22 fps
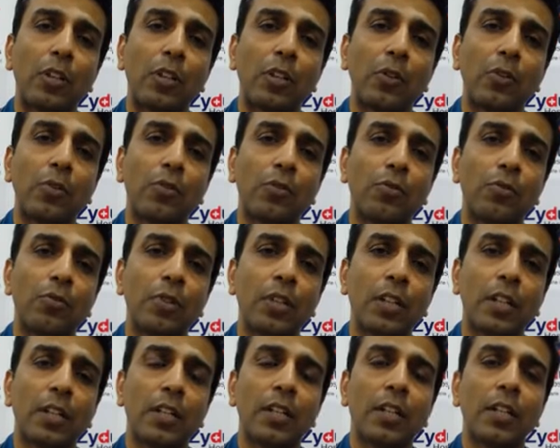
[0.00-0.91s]
low
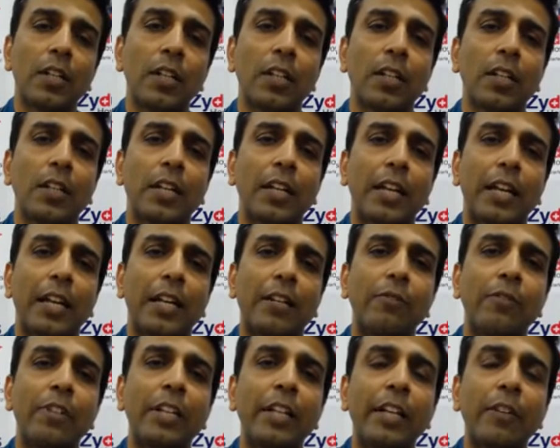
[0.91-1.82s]
sugar,
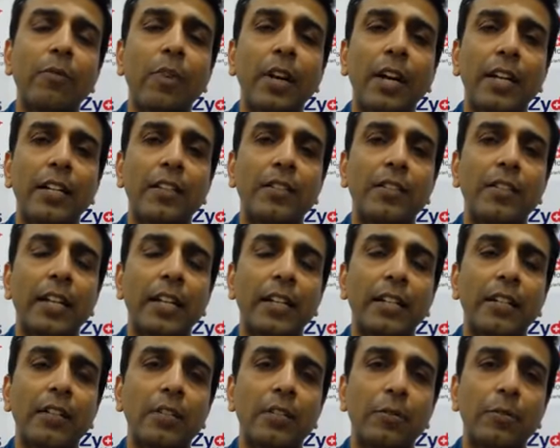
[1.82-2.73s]
and we advise
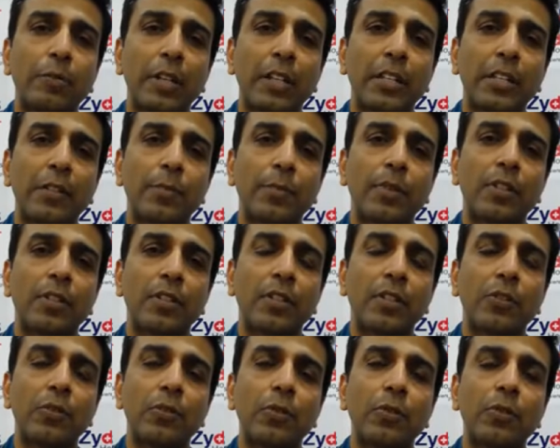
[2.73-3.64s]
that when the
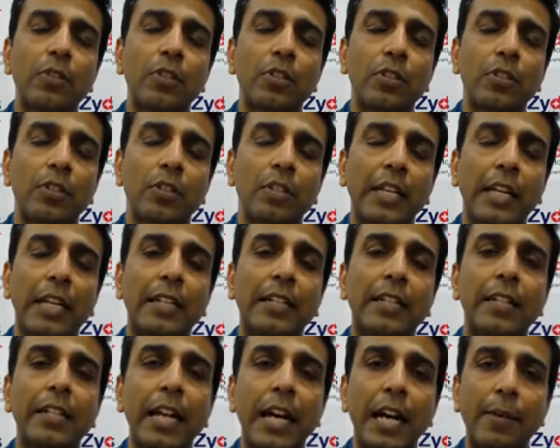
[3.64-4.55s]
person who is
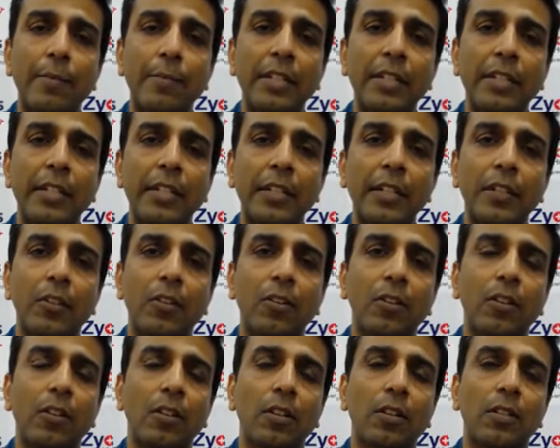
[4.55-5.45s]
saying diabetic
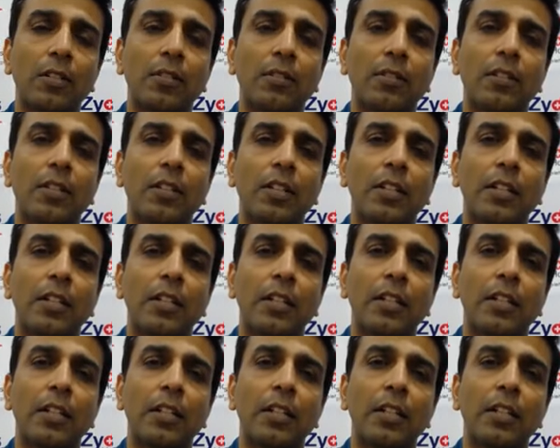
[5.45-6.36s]
or
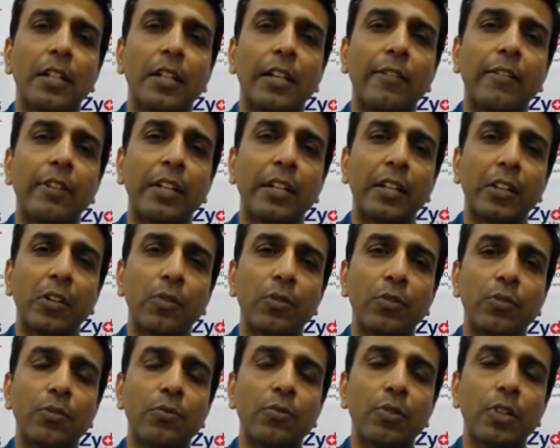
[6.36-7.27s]
having a low
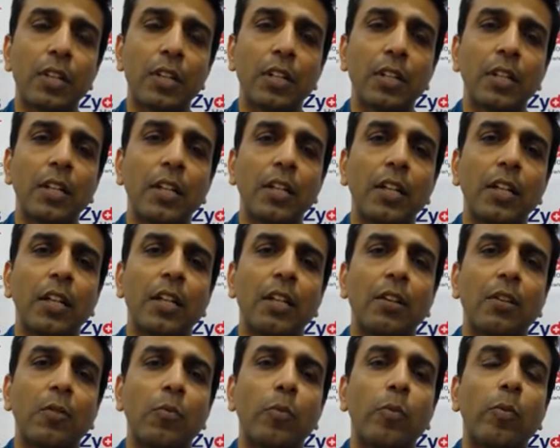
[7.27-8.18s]
sugar,
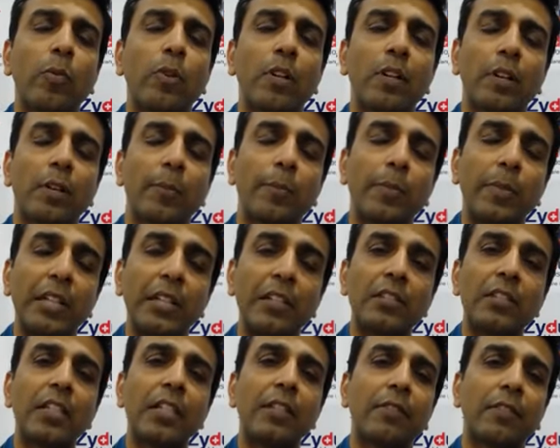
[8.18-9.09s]

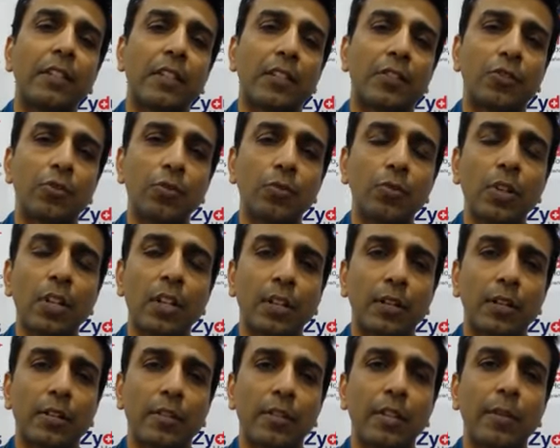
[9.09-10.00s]
please give a
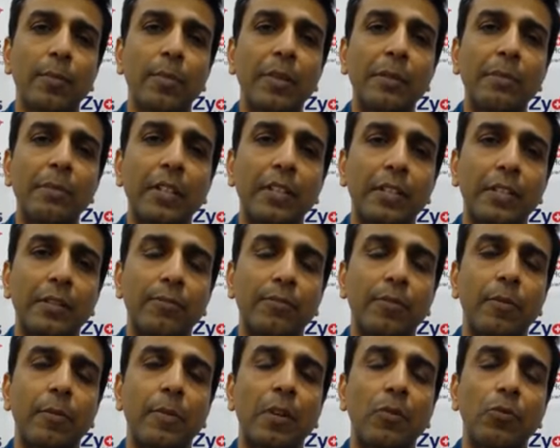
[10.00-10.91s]
sugar supplement
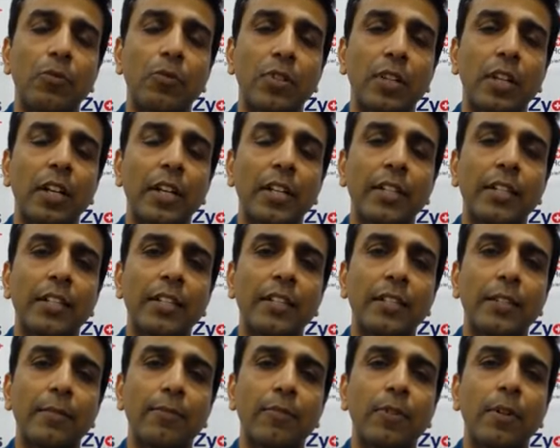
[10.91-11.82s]
from outside
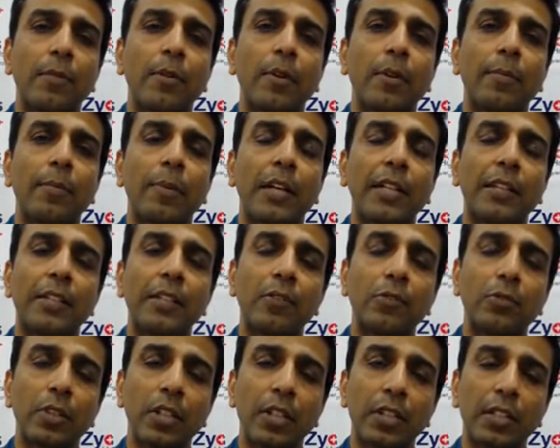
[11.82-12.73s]
in the form of either
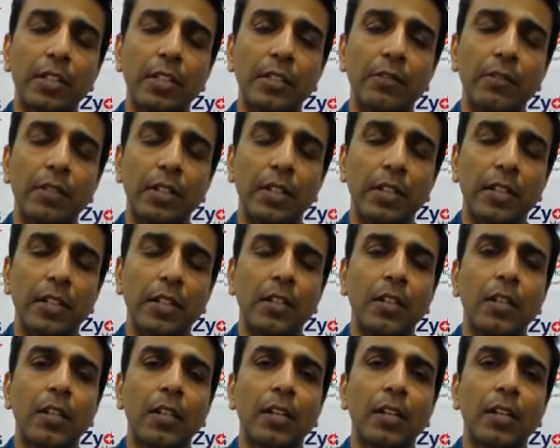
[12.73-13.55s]
you can give a